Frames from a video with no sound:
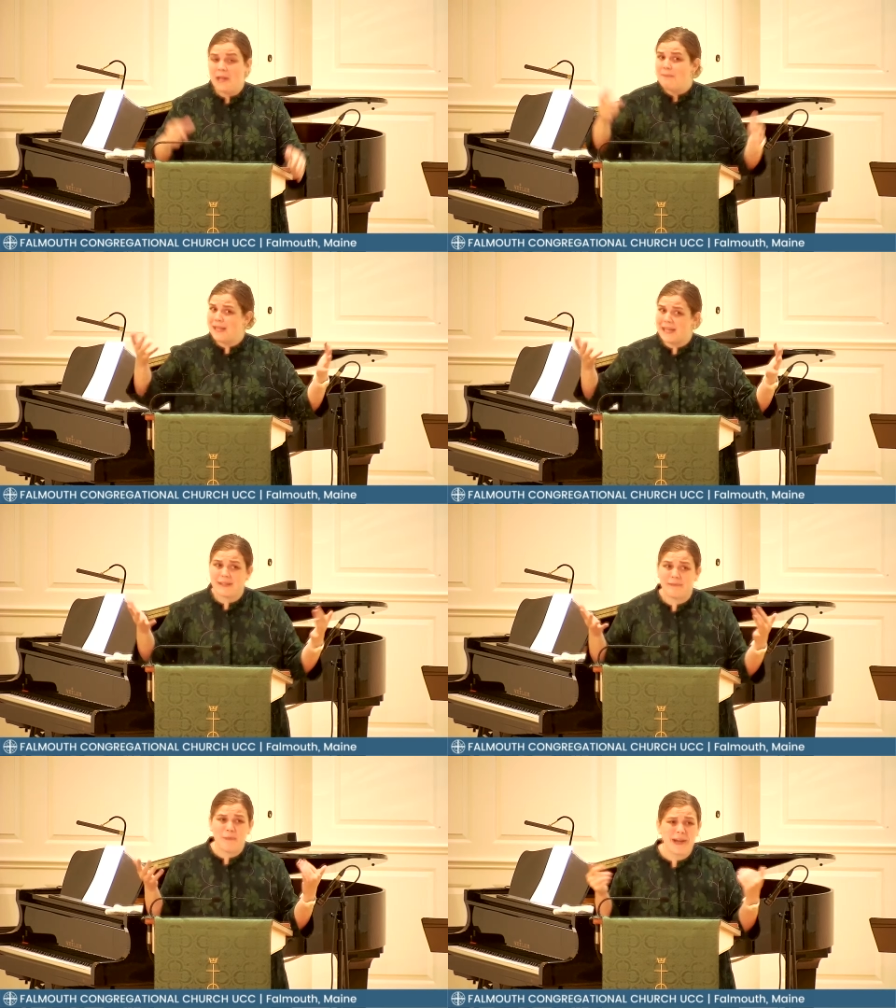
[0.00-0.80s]
because
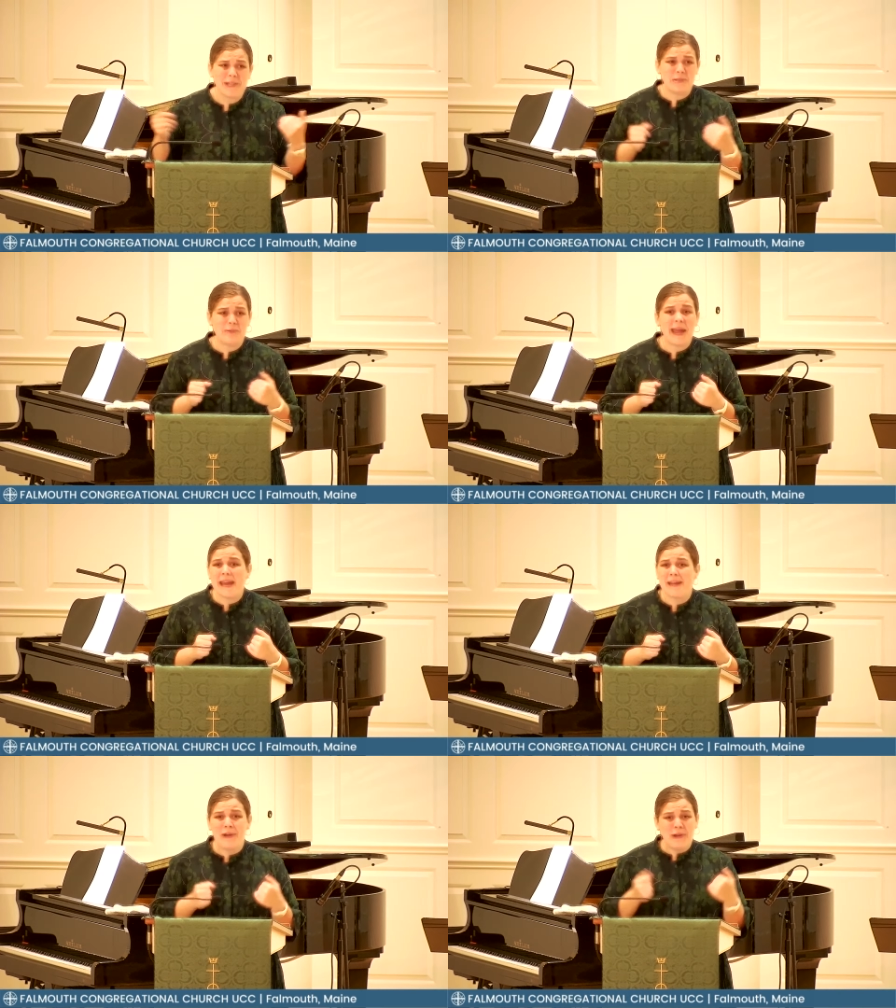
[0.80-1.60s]
of what you
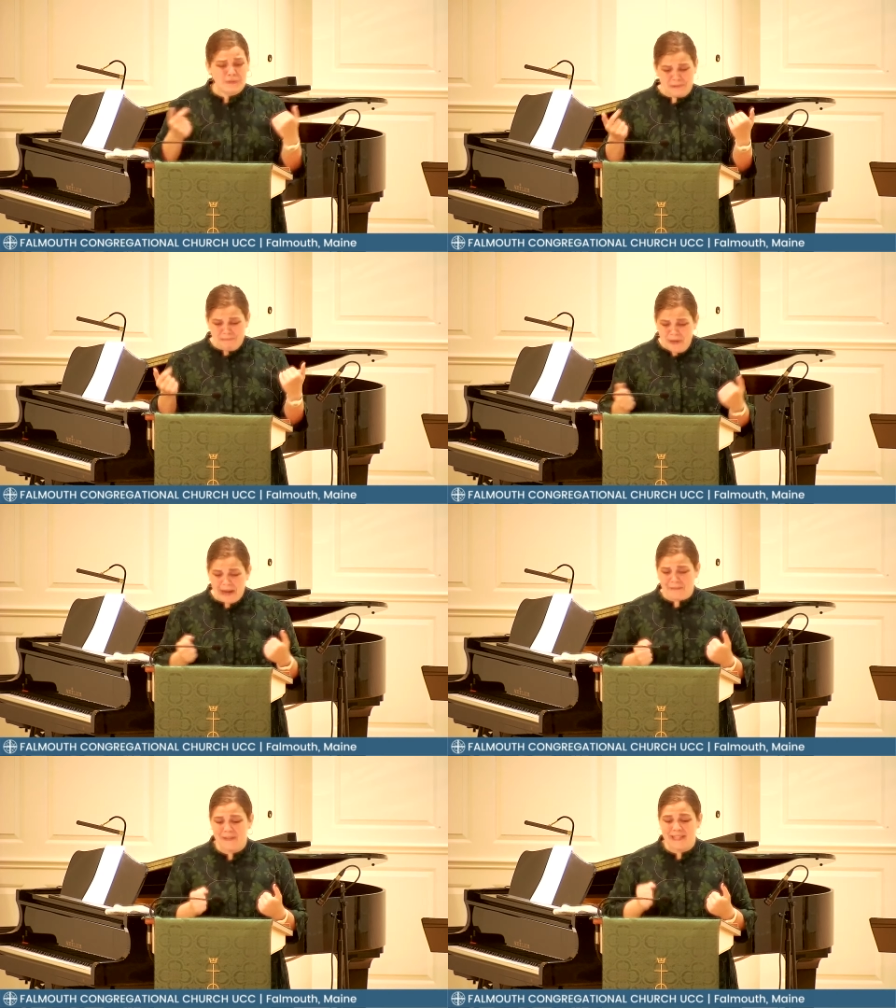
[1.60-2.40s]
ate for
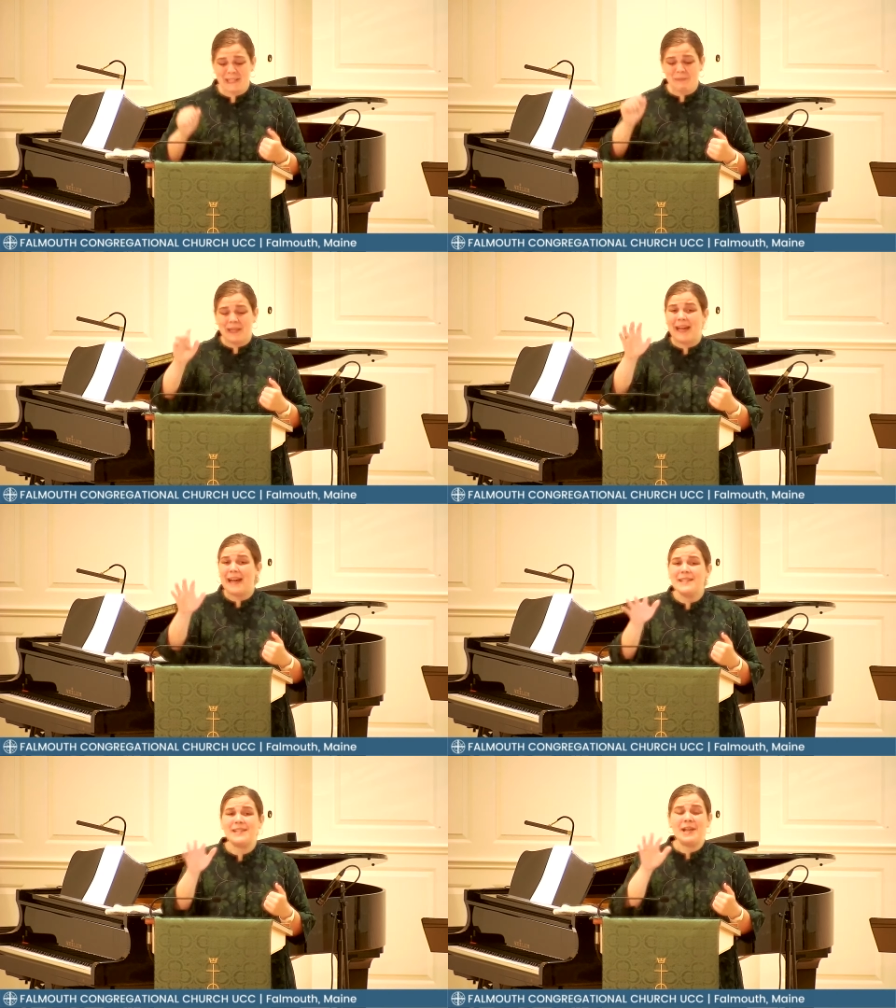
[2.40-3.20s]
breakfast,
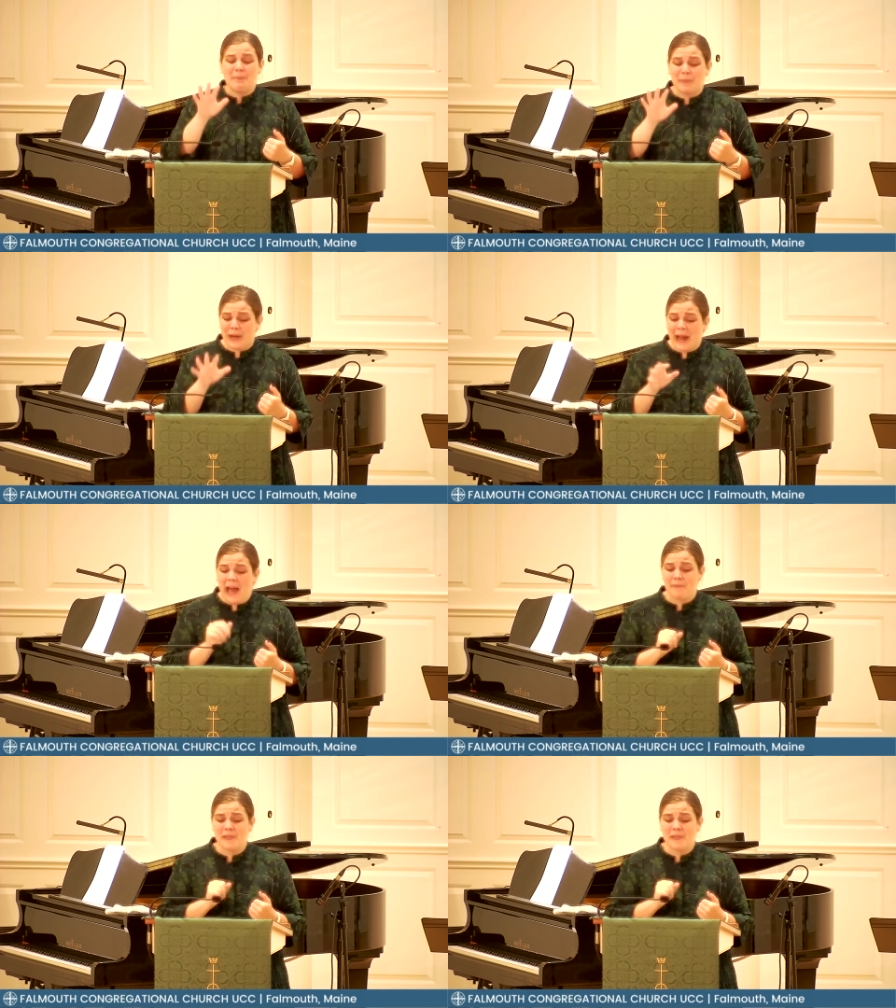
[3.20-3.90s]
because perhaps